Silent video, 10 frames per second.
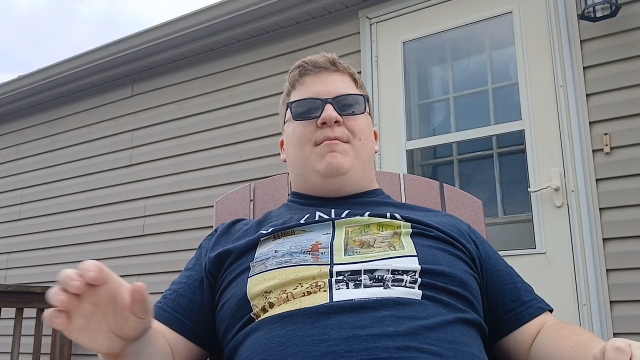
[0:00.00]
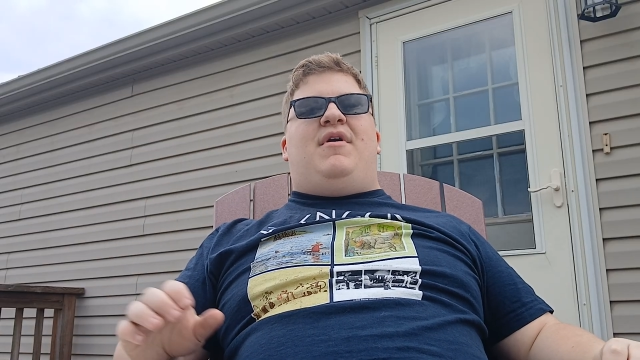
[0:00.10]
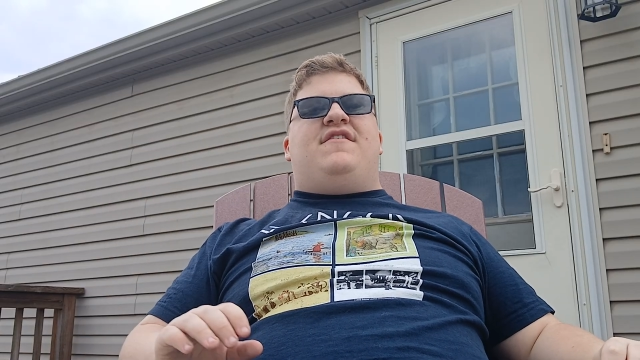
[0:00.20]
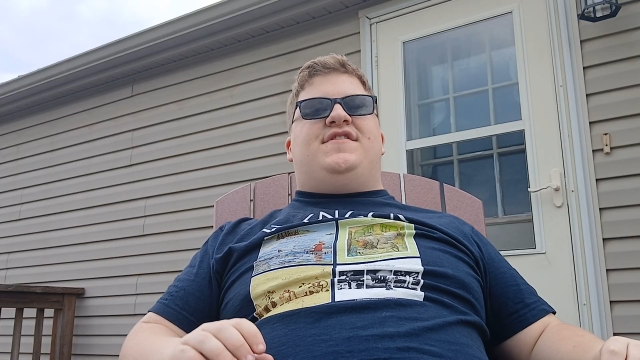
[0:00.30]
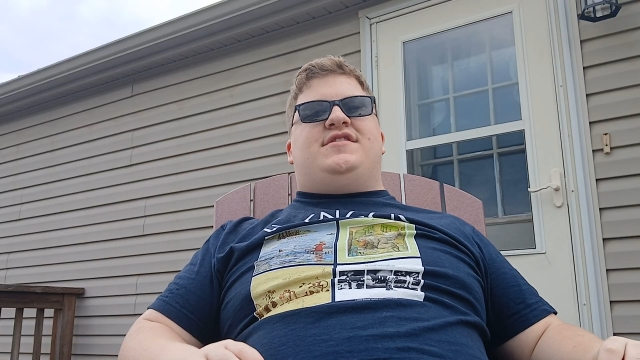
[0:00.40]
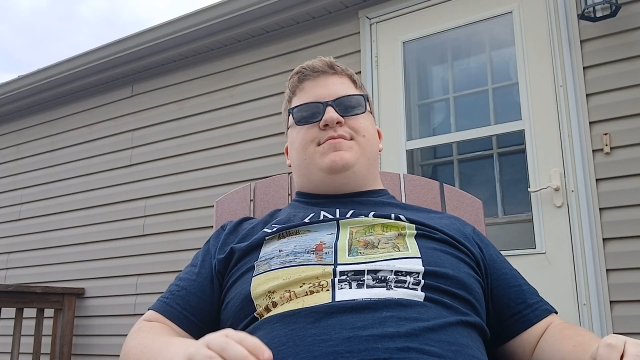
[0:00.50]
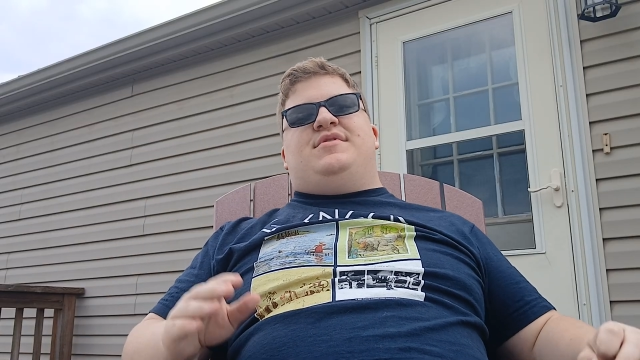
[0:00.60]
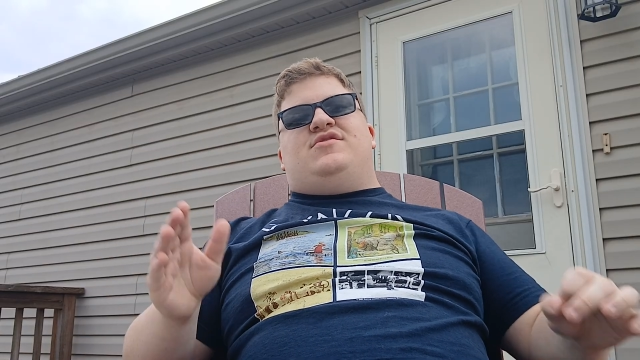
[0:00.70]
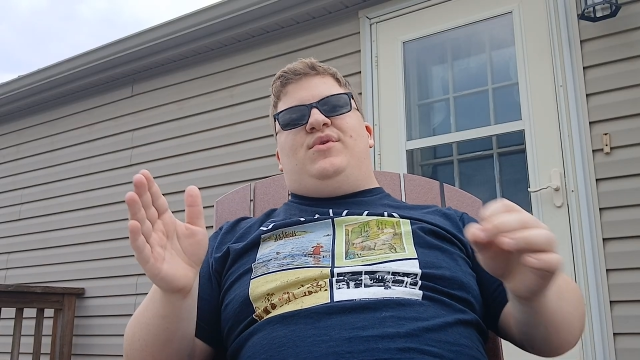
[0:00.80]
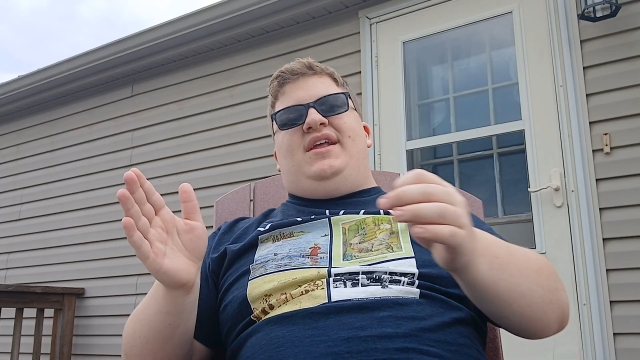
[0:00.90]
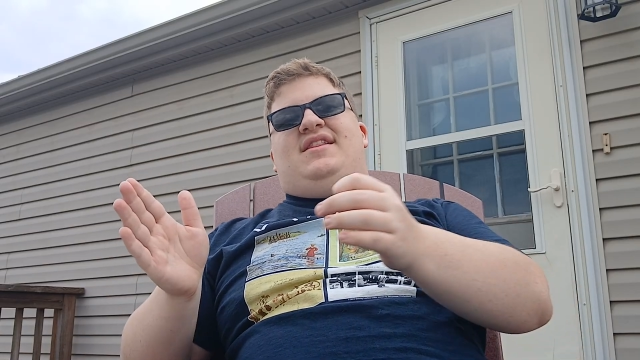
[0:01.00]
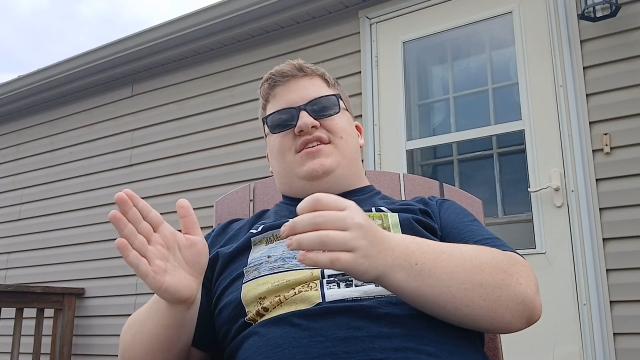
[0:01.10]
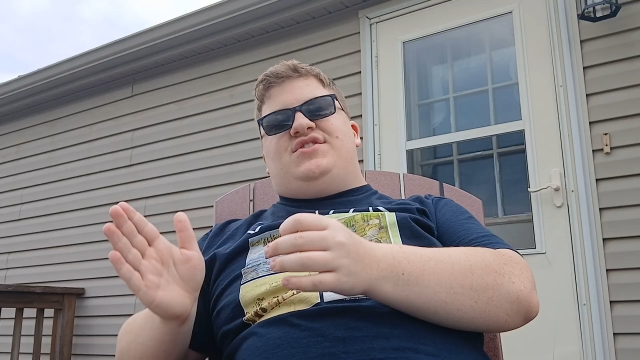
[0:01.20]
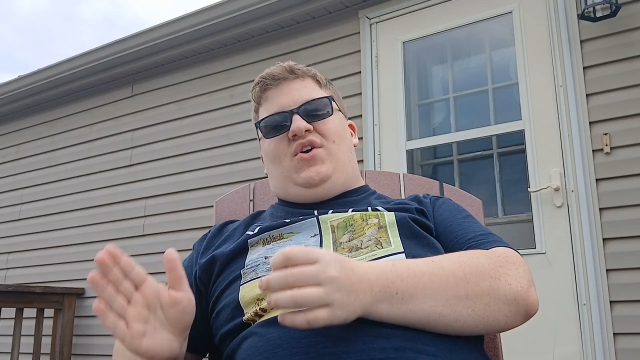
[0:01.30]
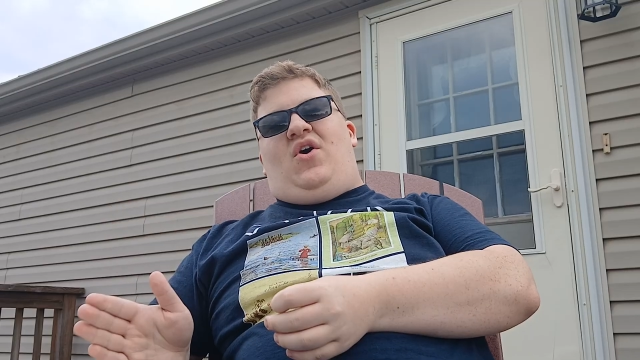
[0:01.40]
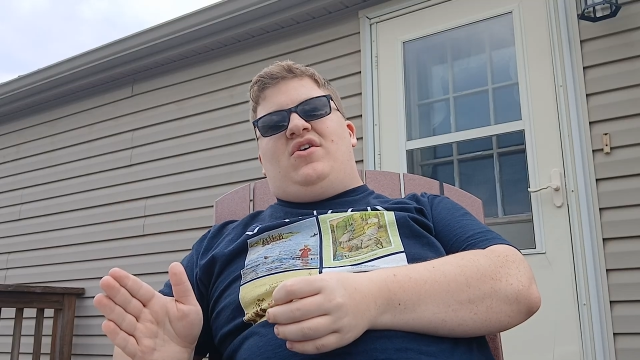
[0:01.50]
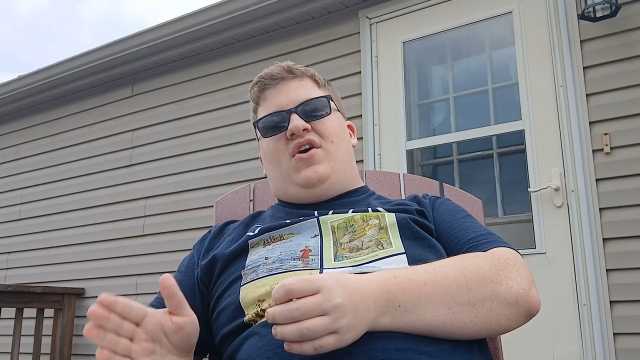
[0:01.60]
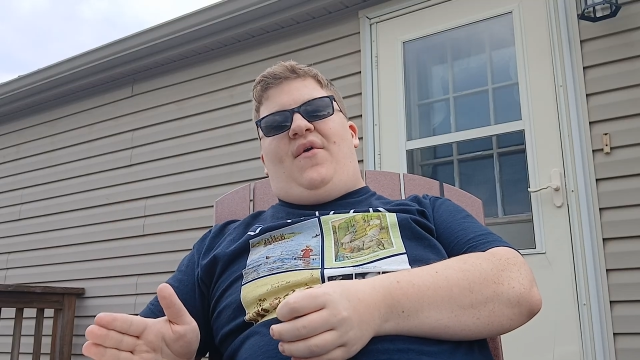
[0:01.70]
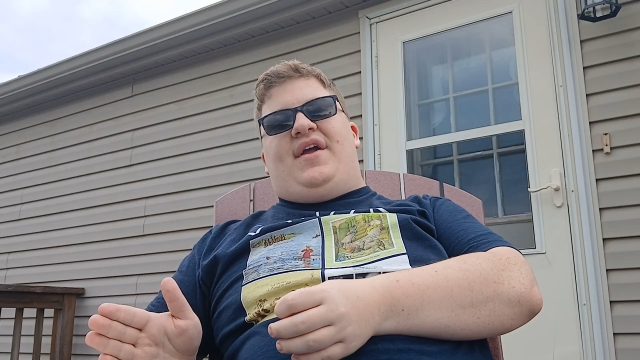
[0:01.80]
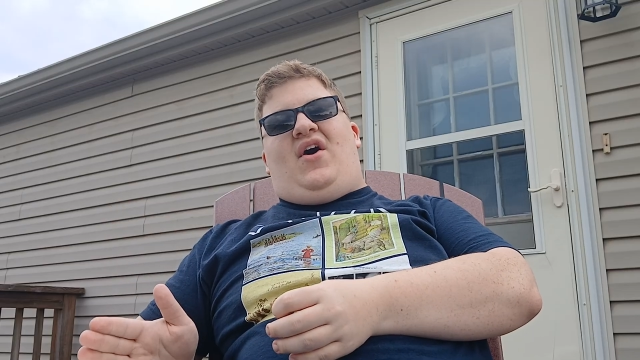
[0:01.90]
but if it's between this song
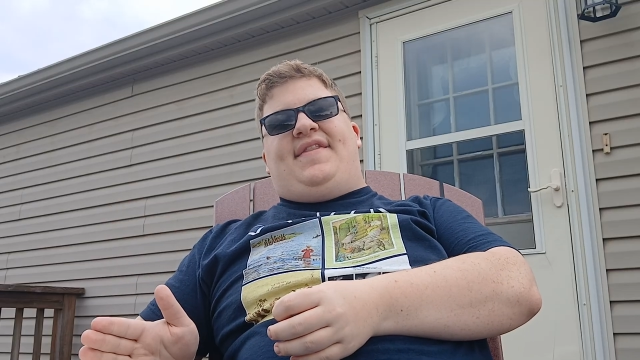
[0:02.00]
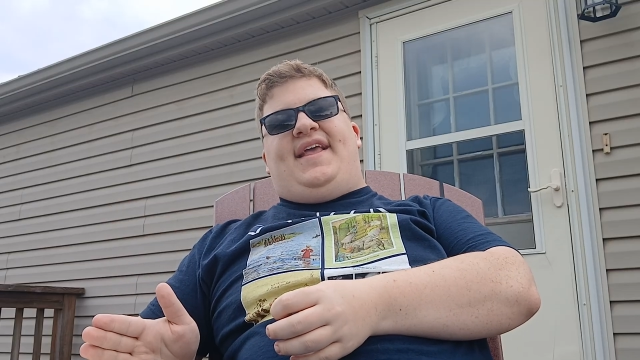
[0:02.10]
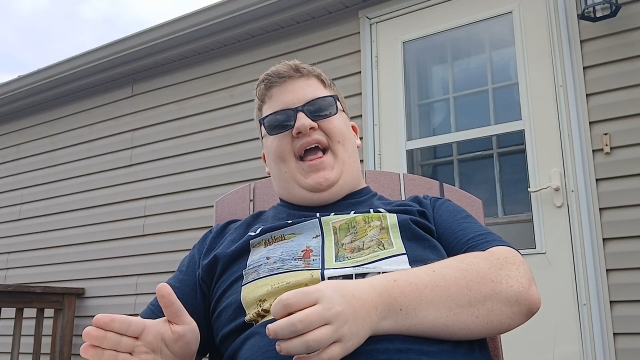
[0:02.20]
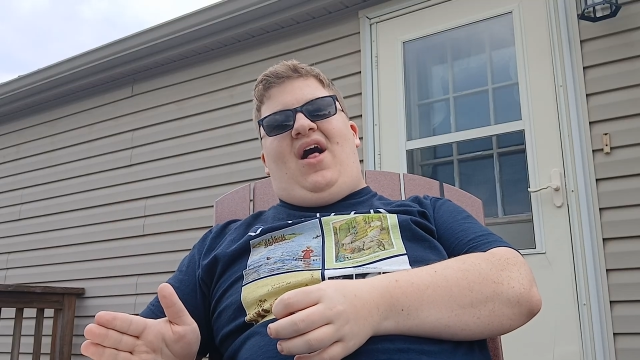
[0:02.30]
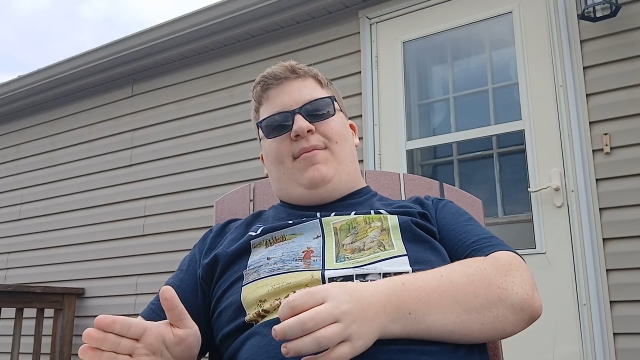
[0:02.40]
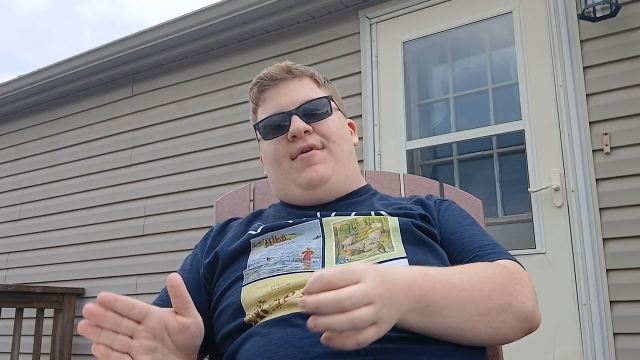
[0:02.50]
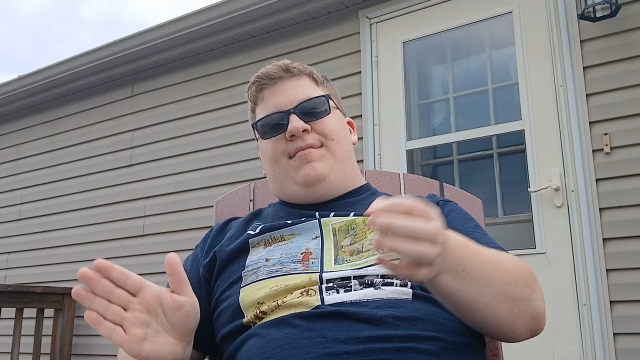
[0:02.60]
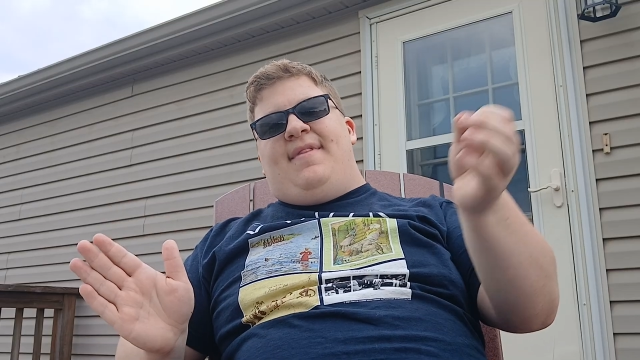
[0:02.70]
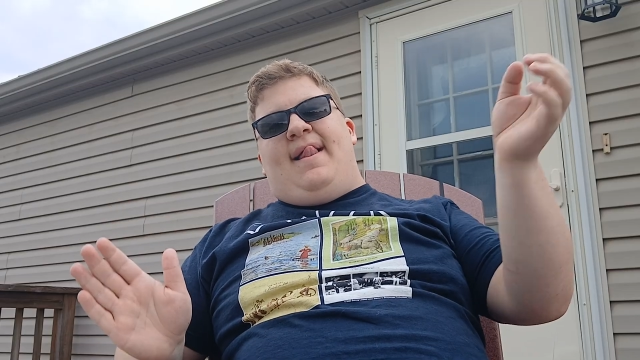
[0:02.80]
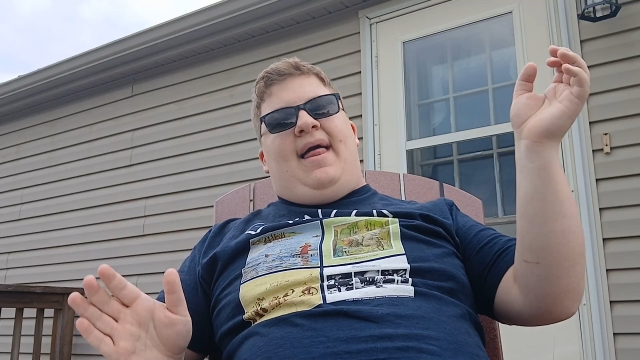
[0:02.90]
going on the album